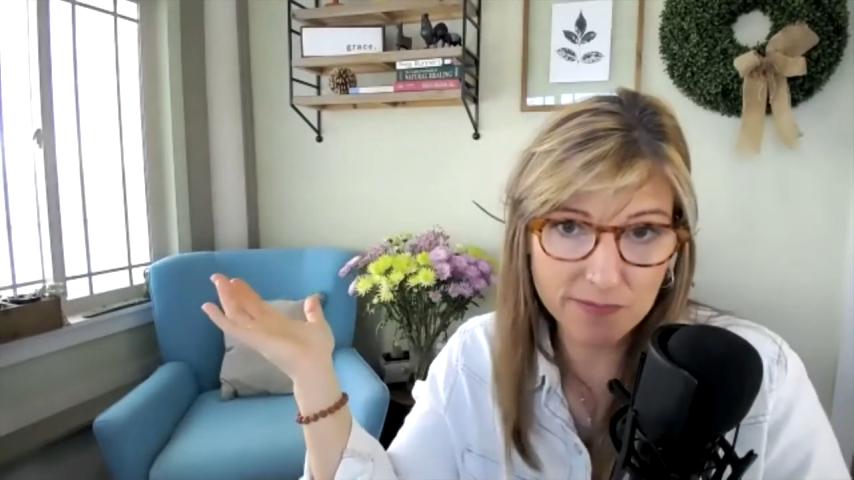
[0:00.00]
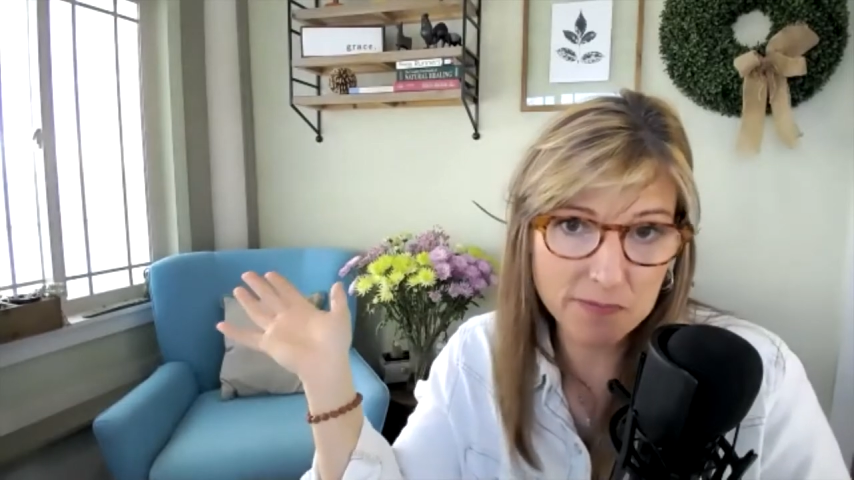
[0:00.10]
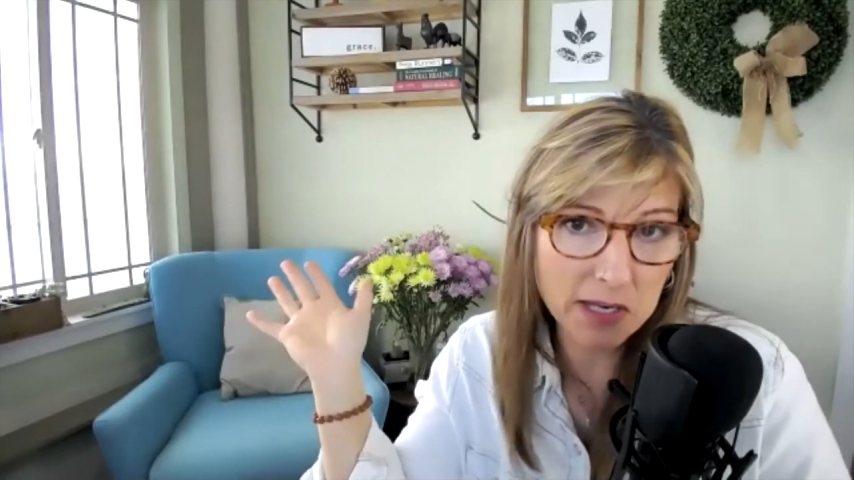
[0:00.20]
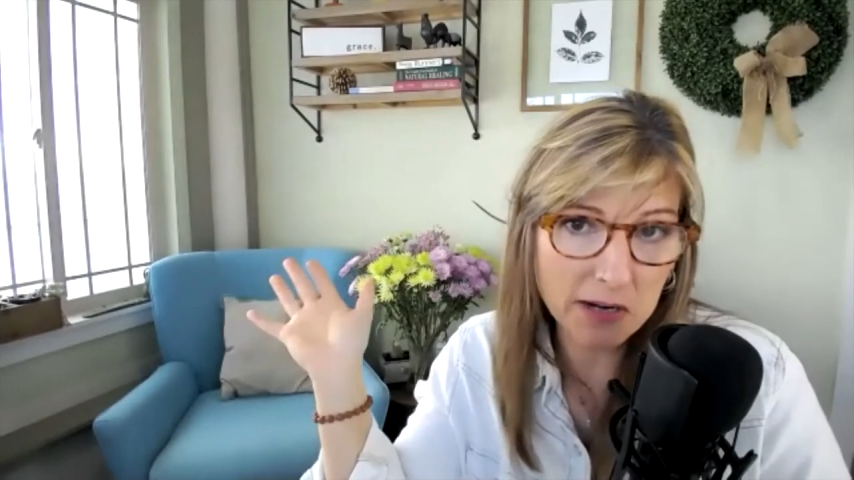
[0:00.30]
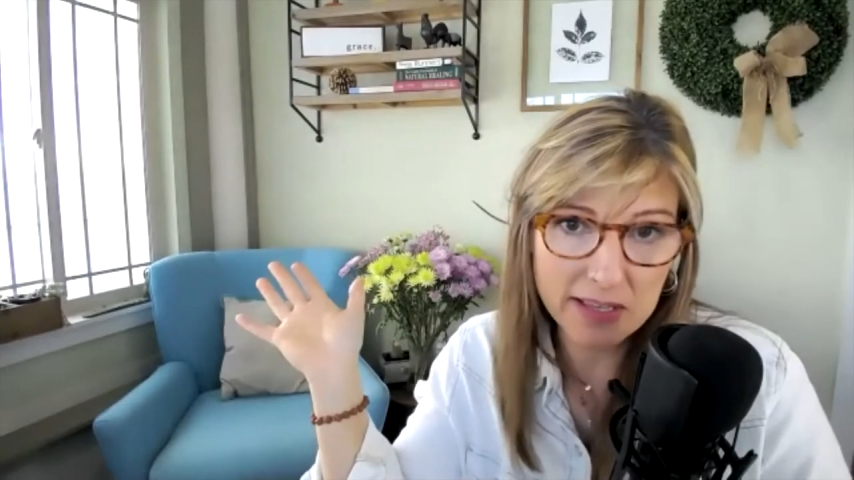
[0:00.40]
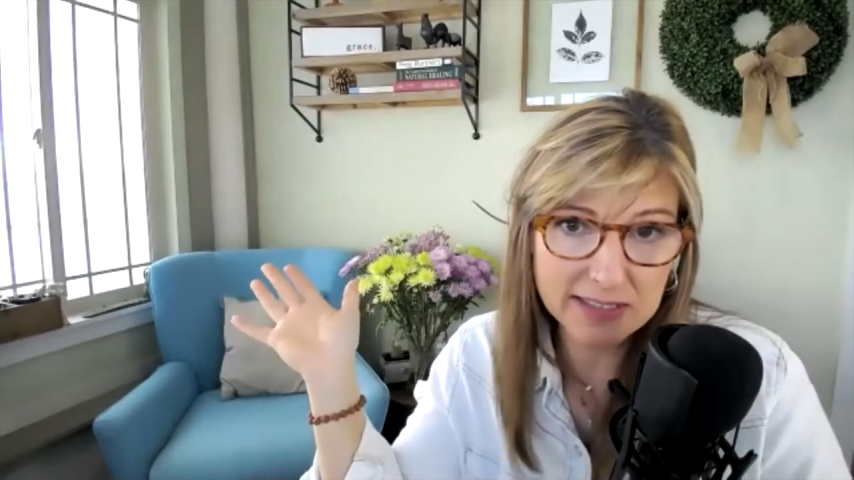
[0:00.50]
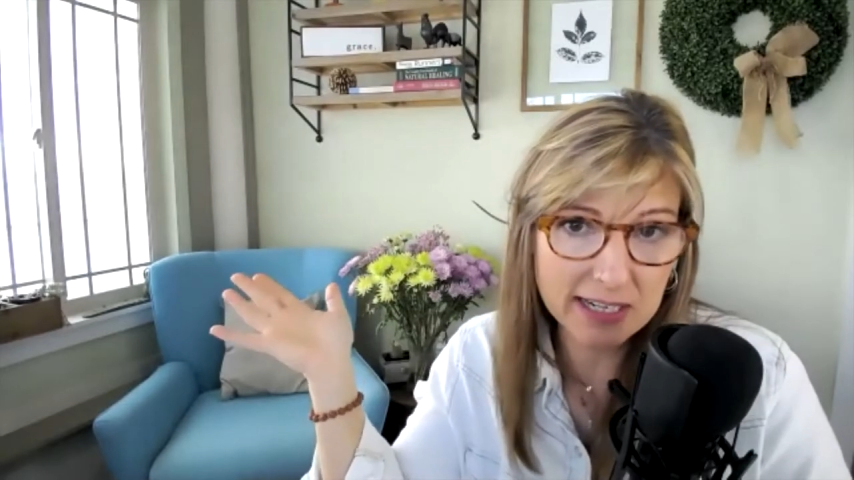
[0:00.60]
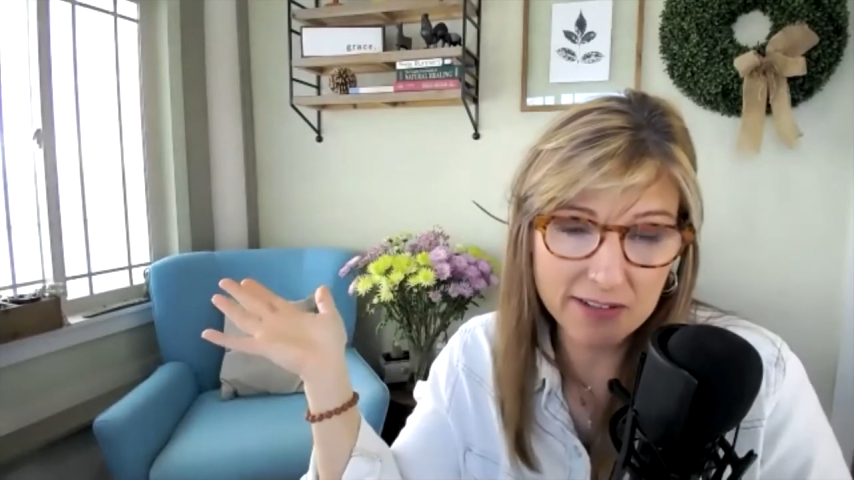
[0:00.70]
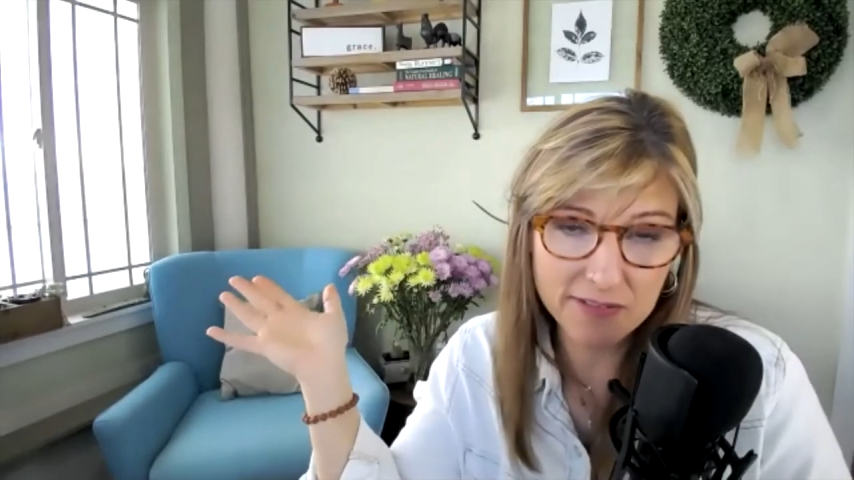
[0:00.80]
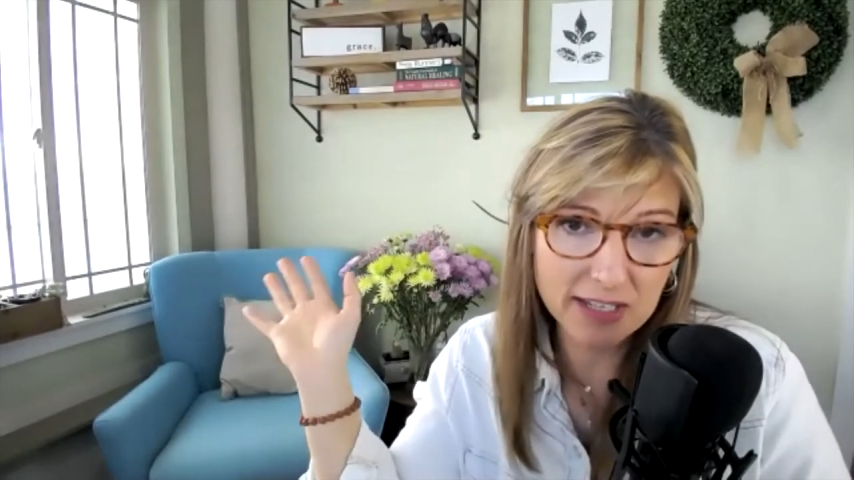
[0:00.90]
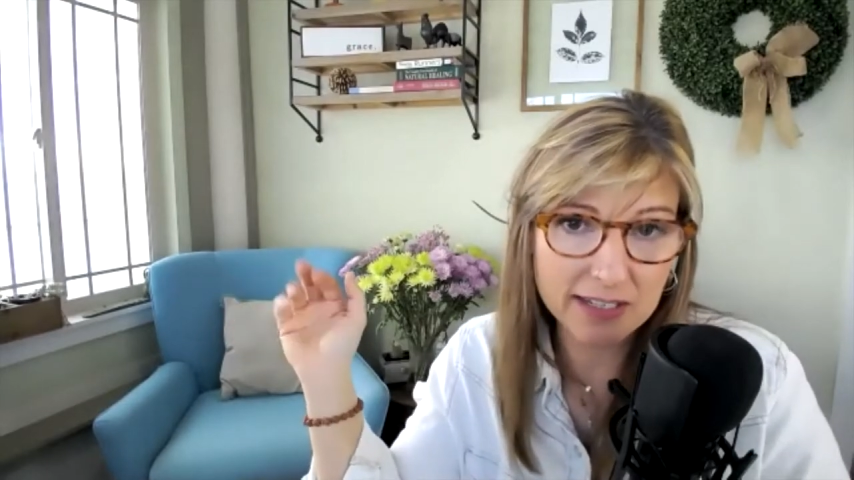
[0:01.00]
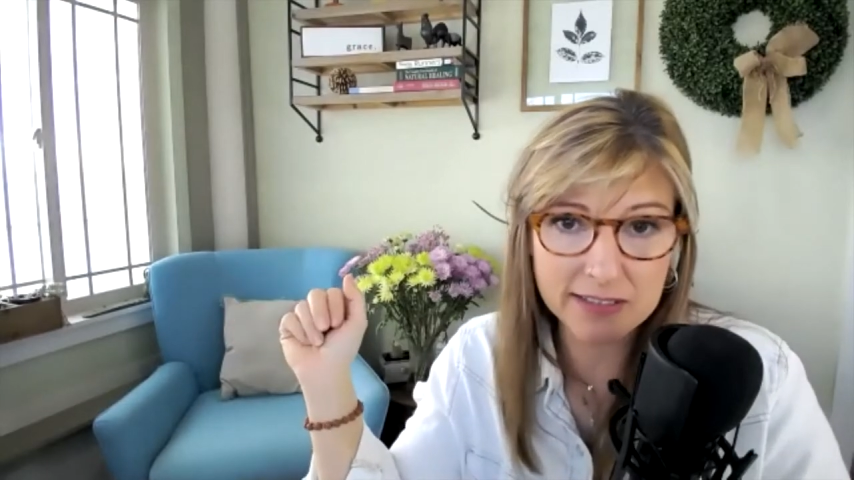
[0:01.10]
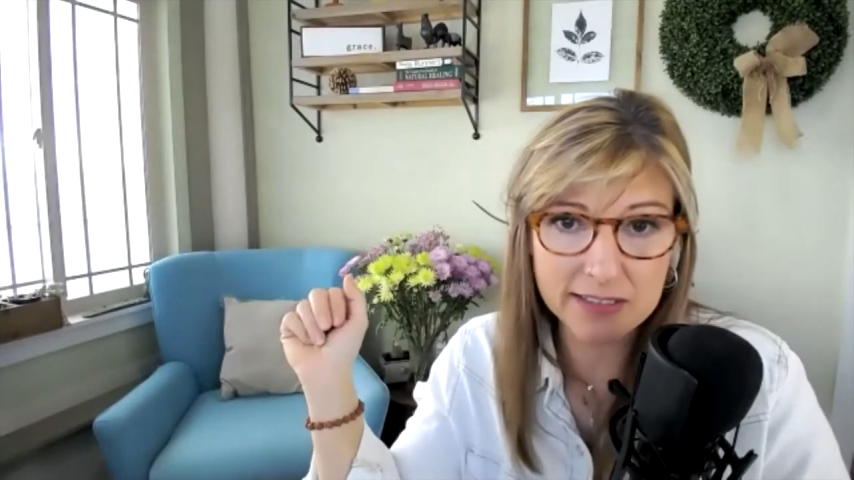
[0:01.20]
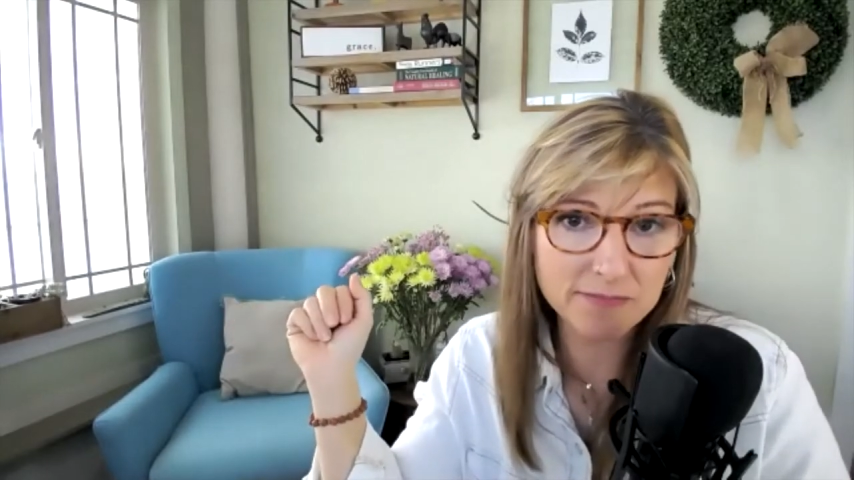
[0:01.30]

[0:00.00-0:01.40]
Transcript: that's kind of like